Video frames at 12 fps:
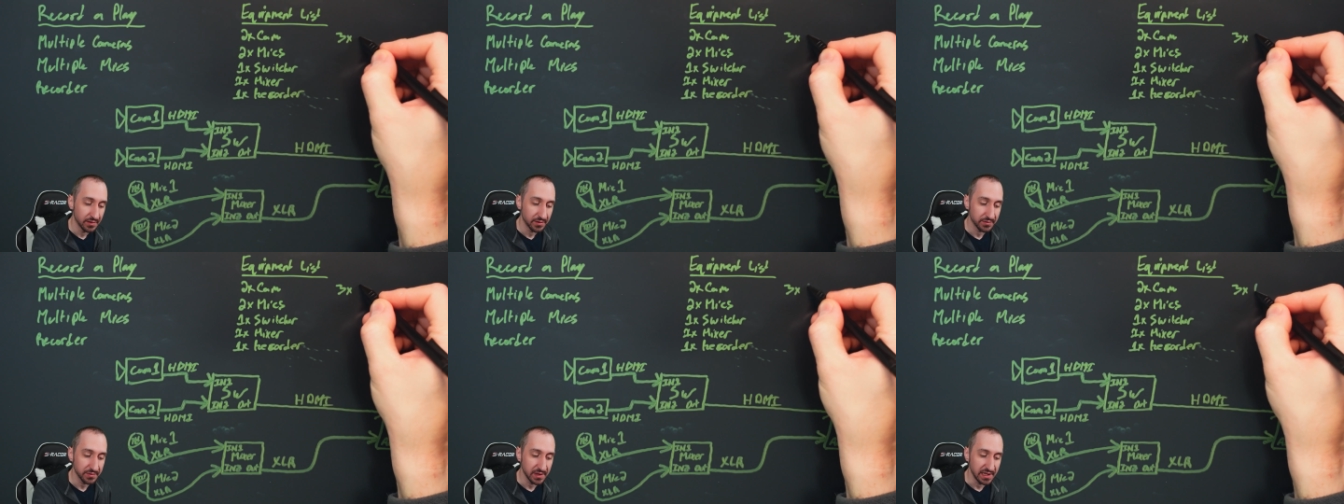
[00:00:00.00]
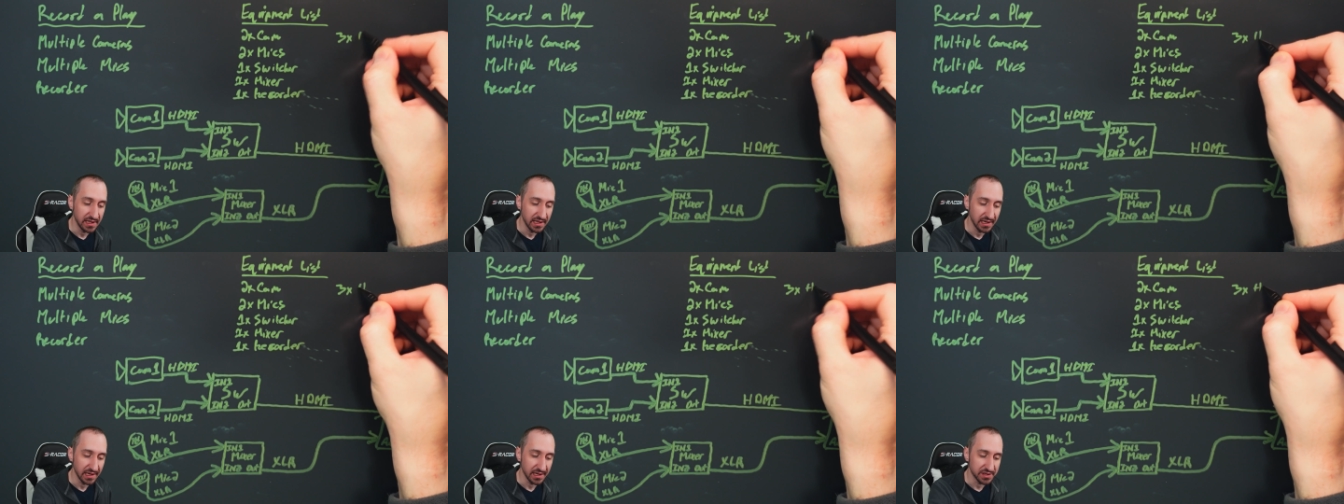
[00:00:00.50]
three
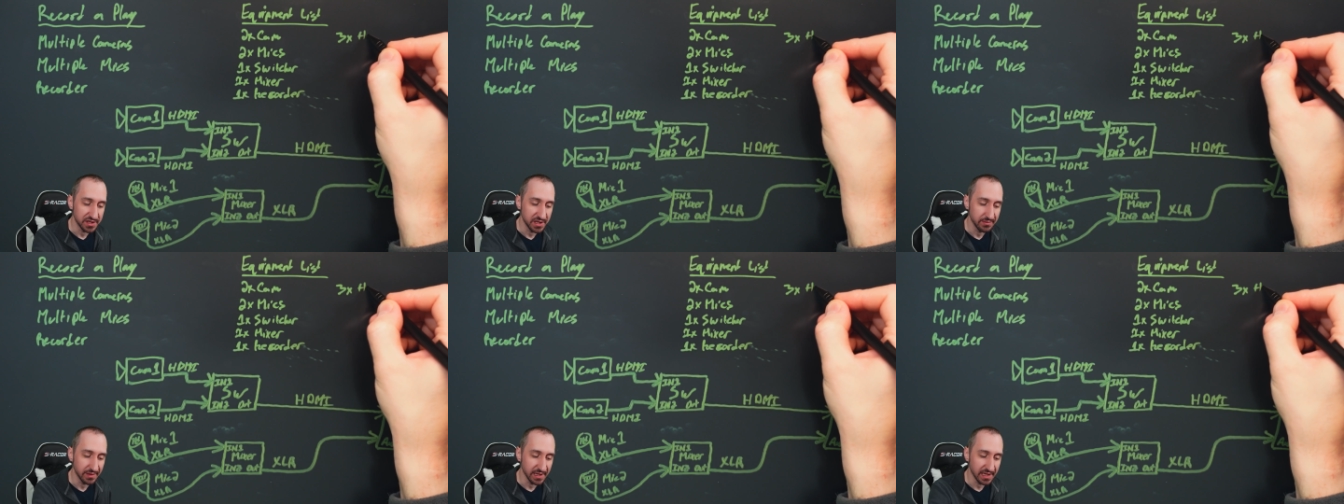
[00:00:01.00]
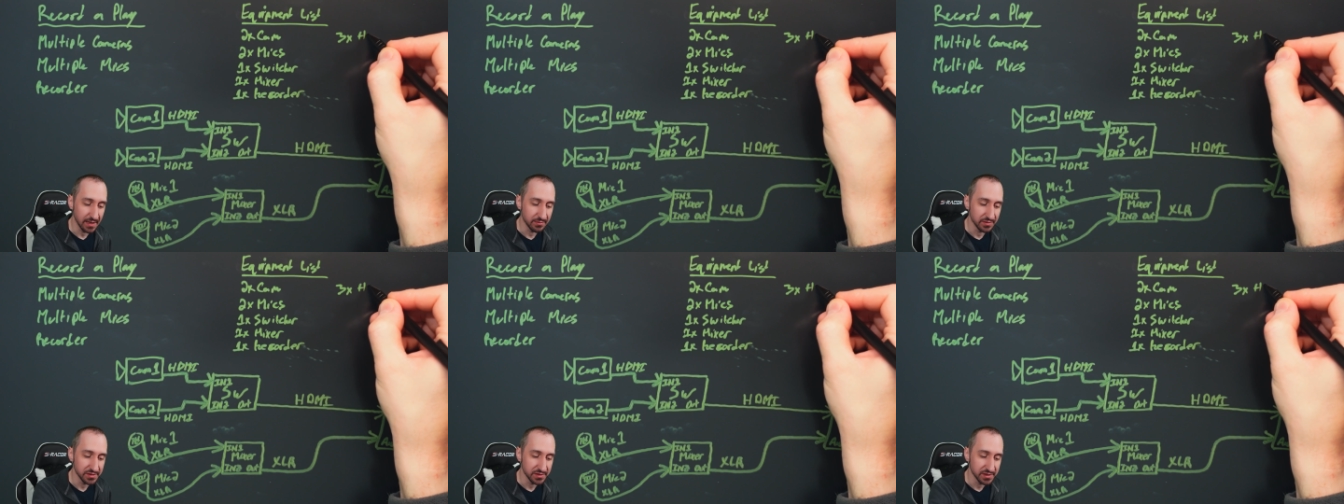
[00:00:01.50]
HDMI
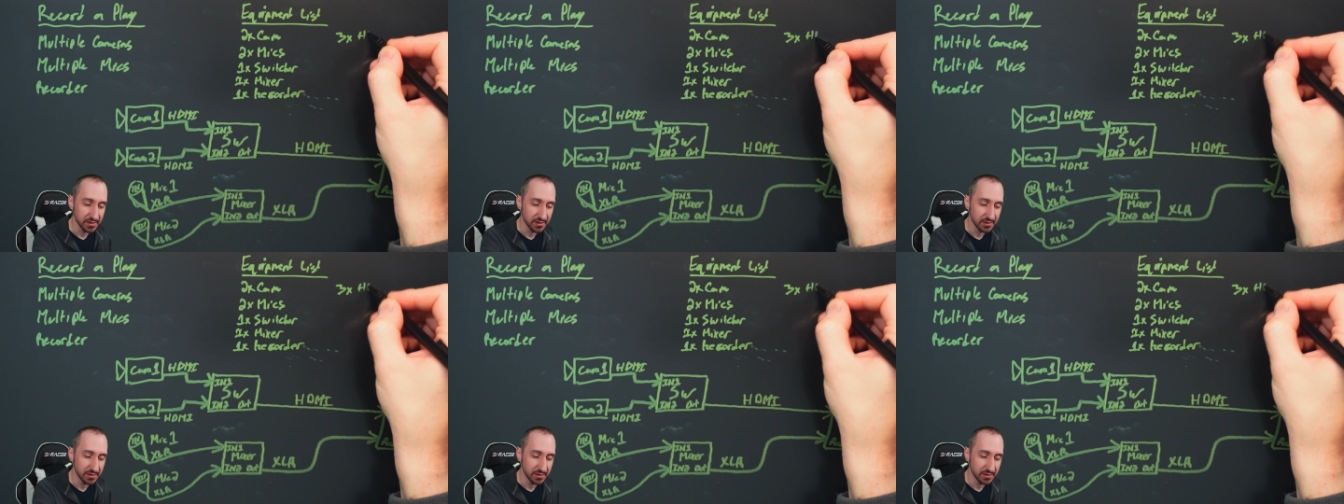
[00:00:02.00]
cables,